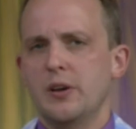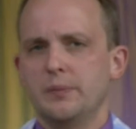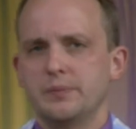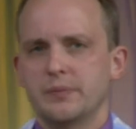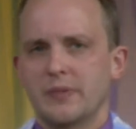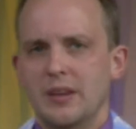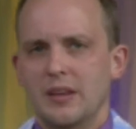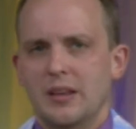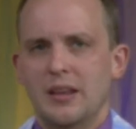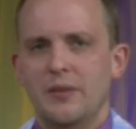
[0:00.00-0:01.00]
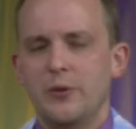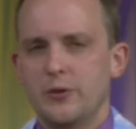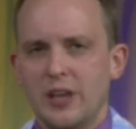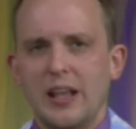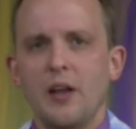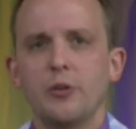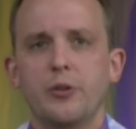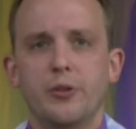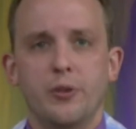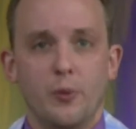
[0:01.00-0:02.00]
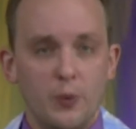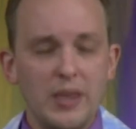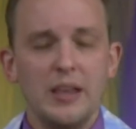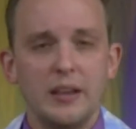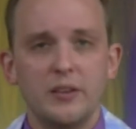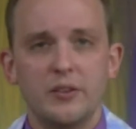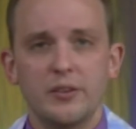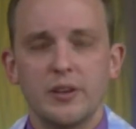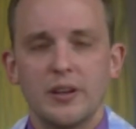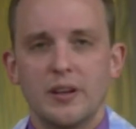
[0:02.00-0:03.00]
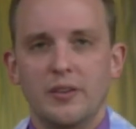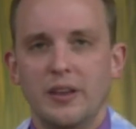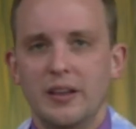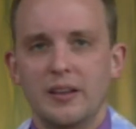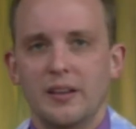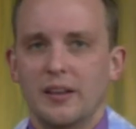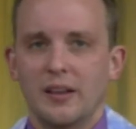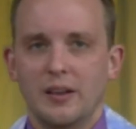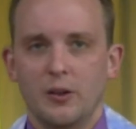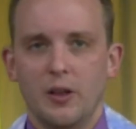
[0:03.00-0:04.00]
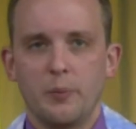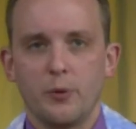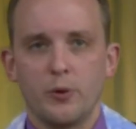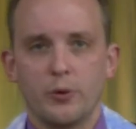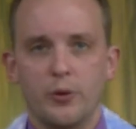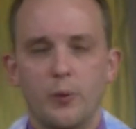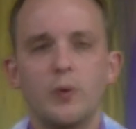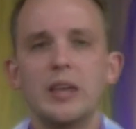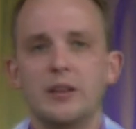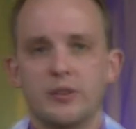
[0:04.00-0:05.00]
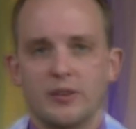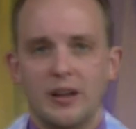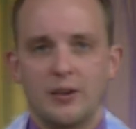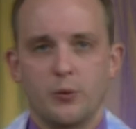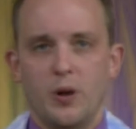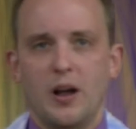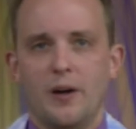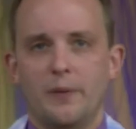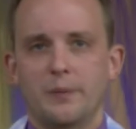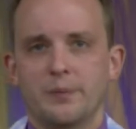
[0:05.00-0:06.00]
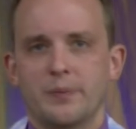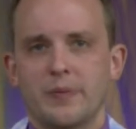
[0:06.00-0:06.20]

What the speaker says: no, no. If you take out the weeds, then it'll uproot the wheat as well.